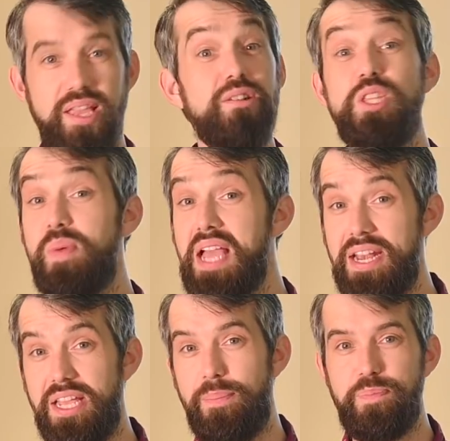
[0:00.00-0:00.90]
Here's the big
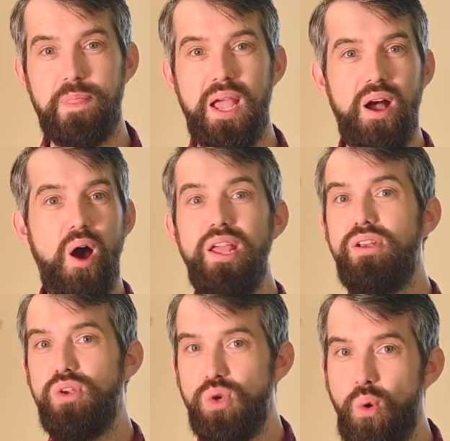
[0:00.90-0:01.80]
idea. On a
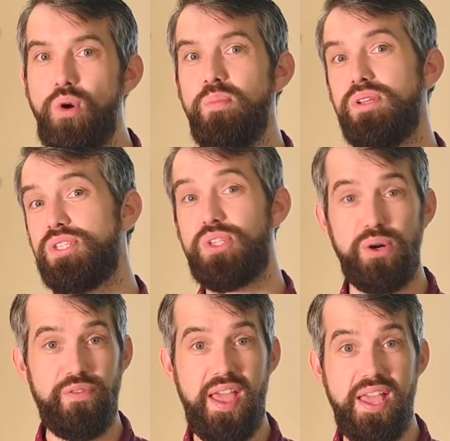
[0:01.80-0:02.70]
normal
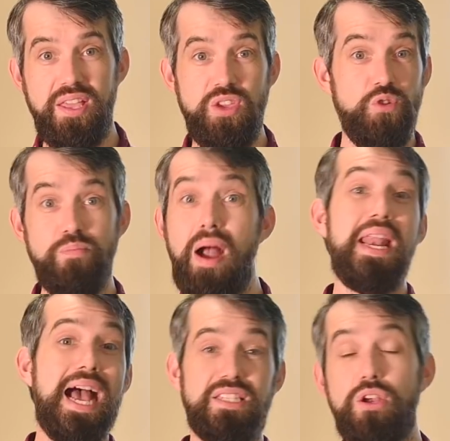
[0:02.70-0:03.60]
survey, you might
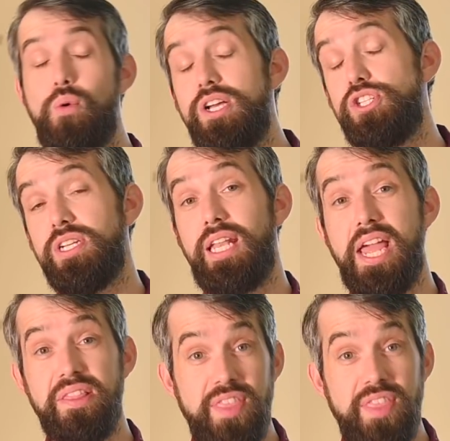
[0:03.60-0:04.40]
ask a question like